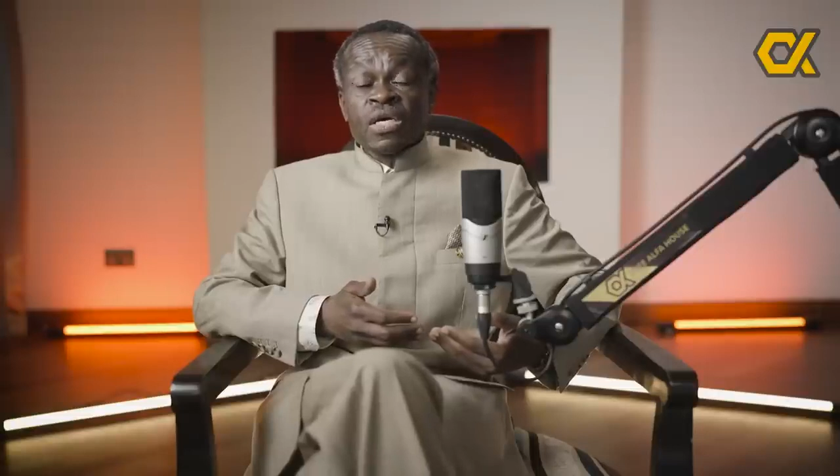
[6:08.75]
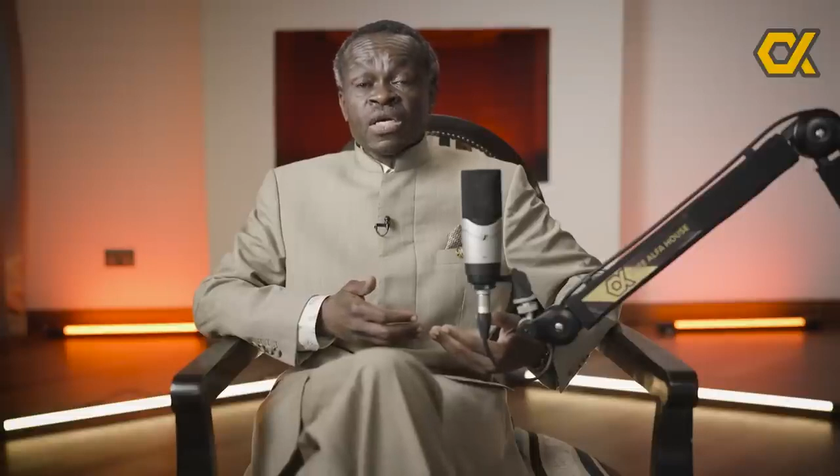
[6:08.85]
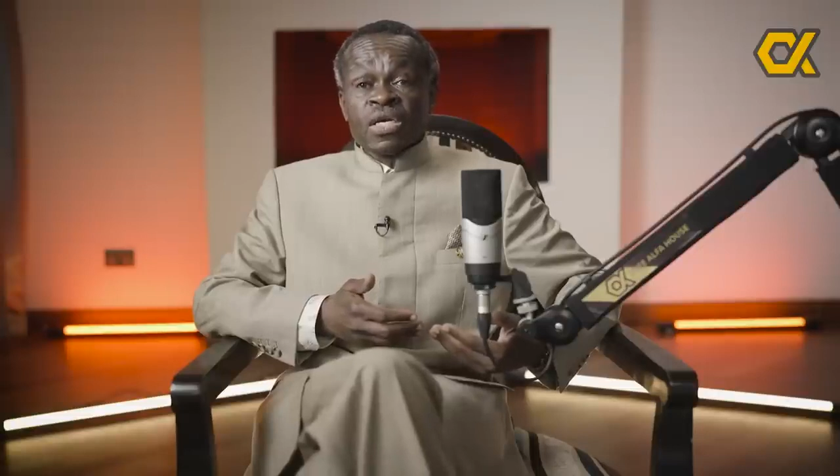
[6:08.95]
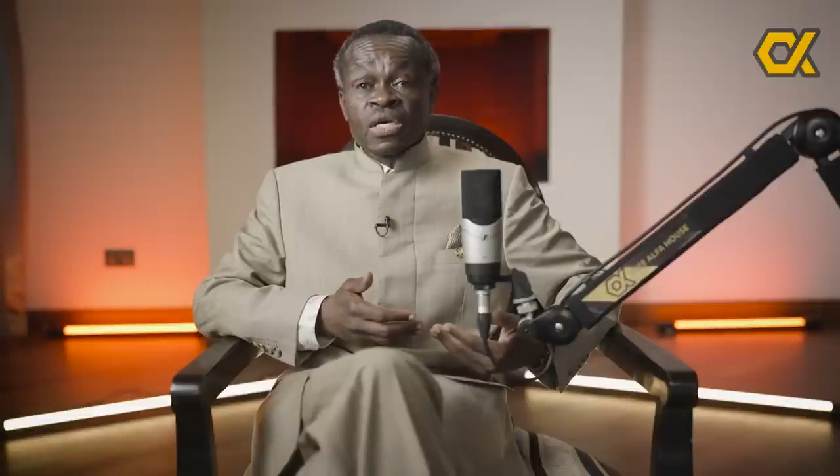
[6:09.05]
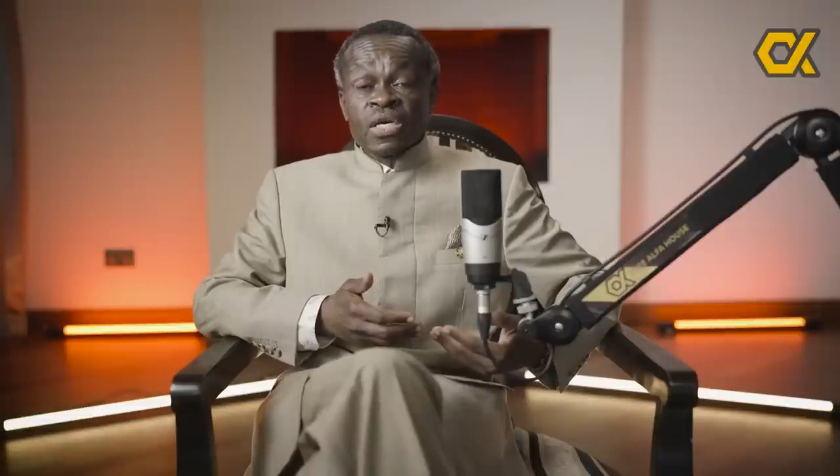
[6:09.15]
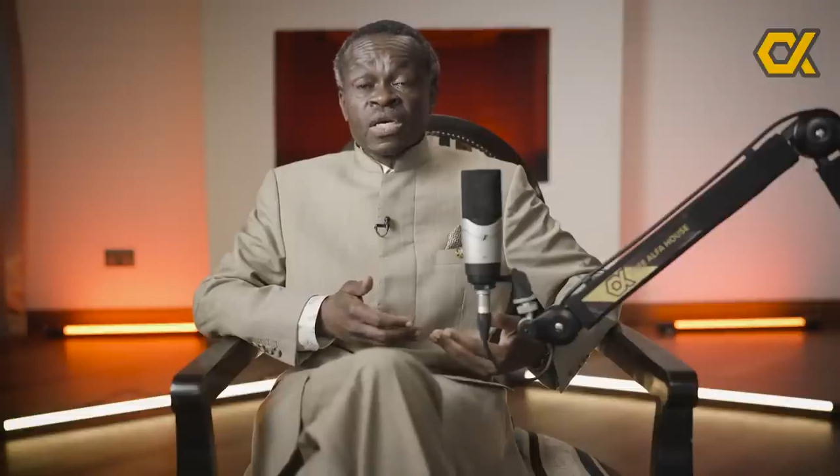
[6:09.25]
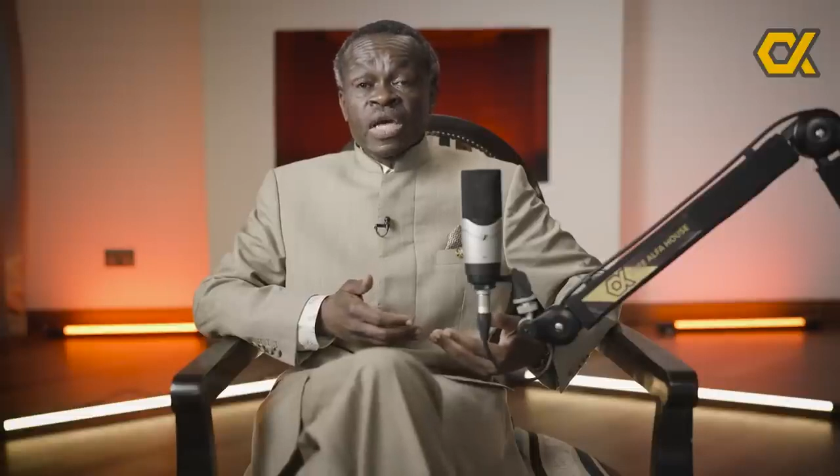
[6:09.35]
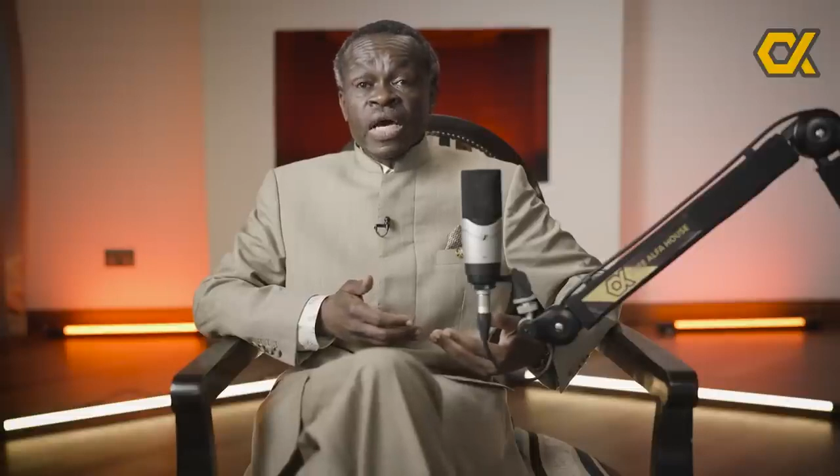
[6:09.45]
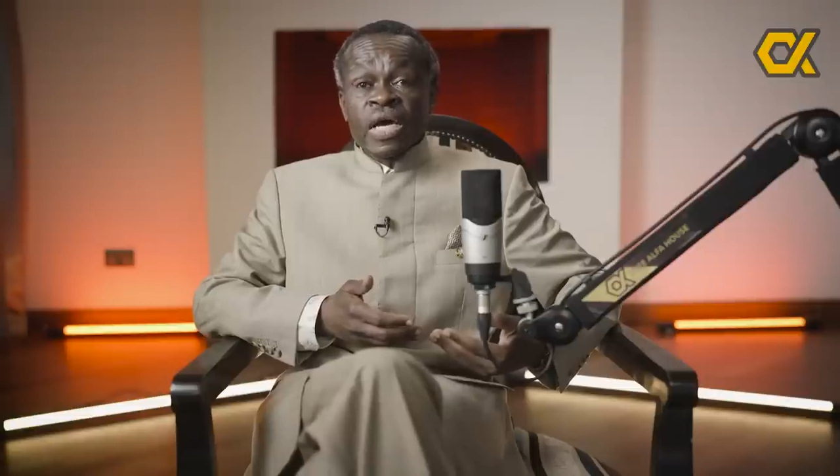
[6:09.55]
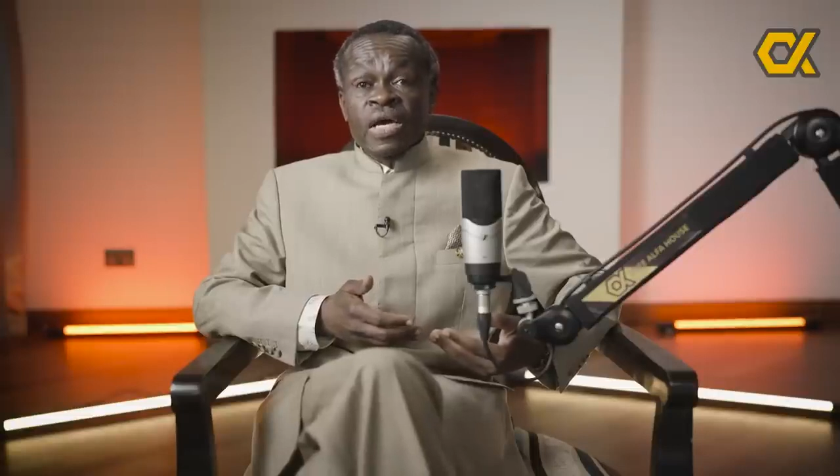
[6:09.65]
in
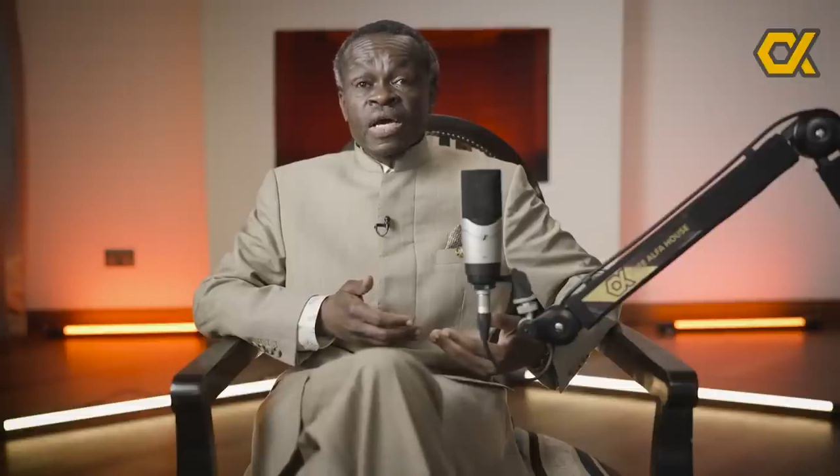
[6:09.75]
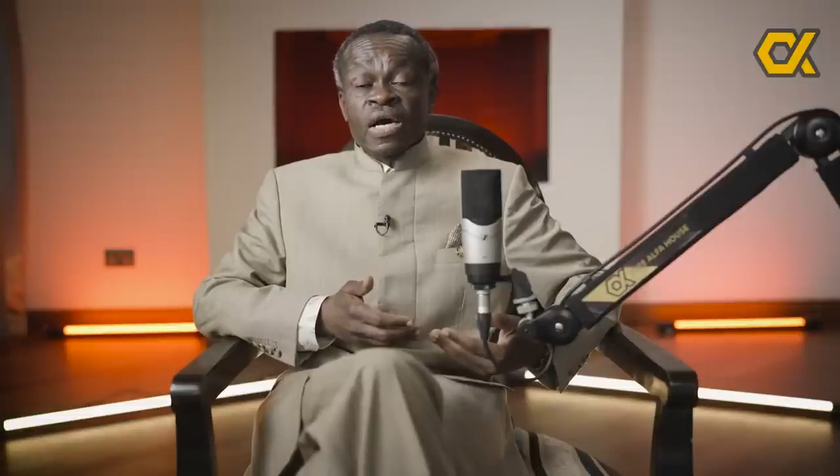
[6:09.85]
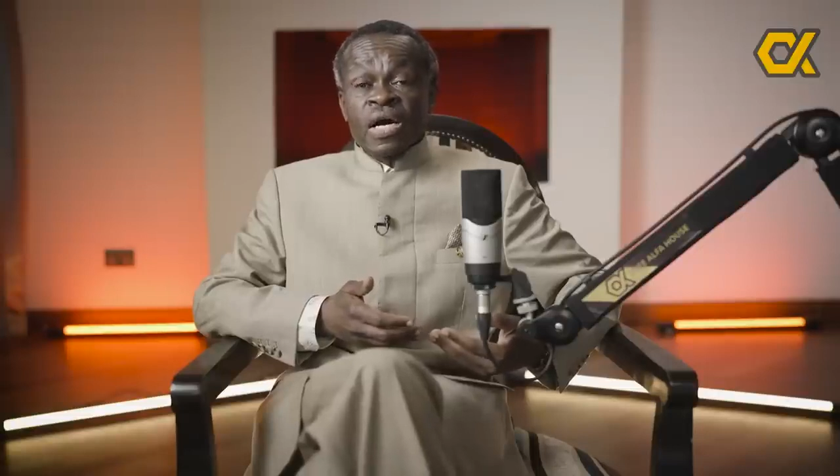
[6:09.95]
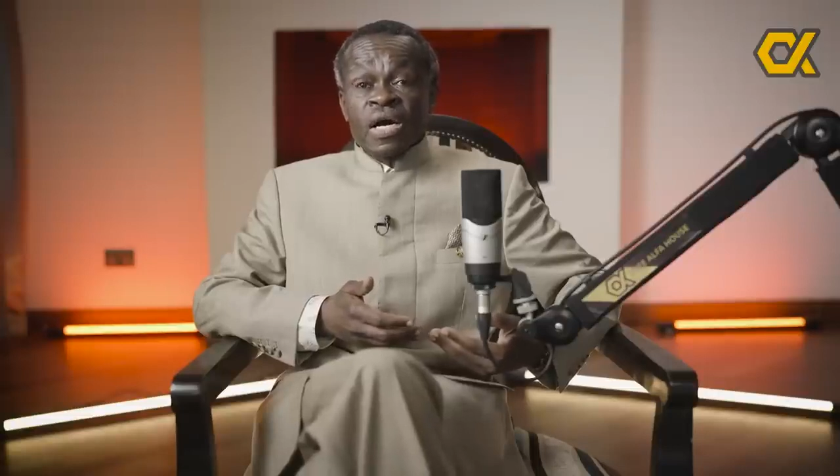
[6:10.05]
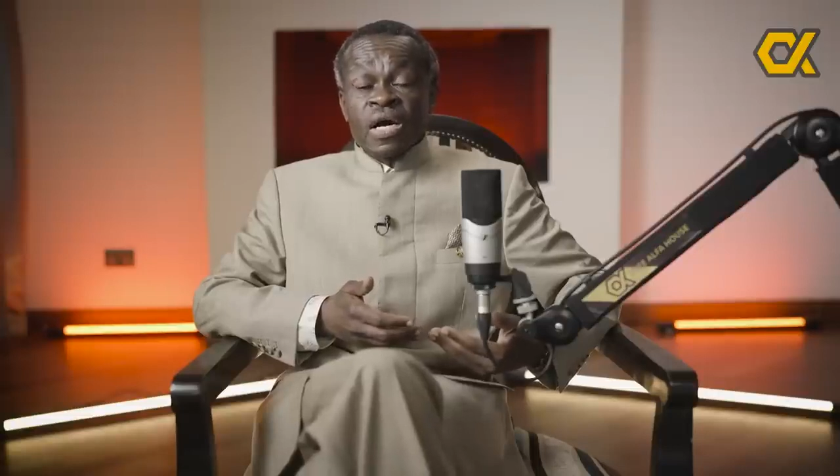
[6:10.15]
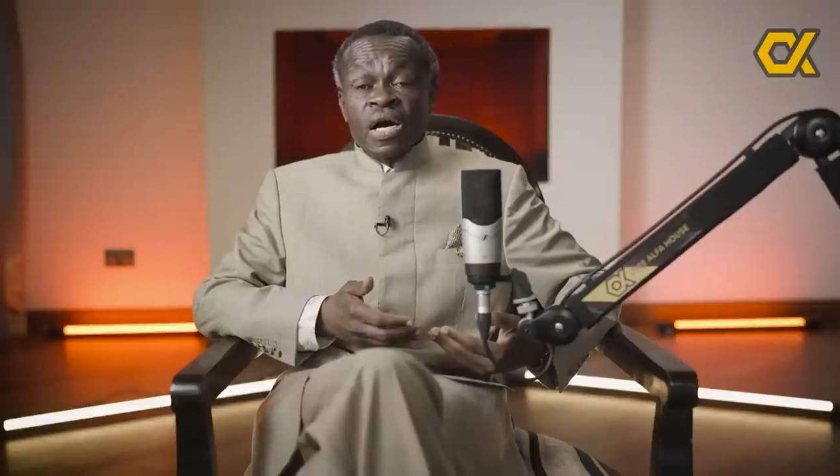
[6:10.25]
Guinea, are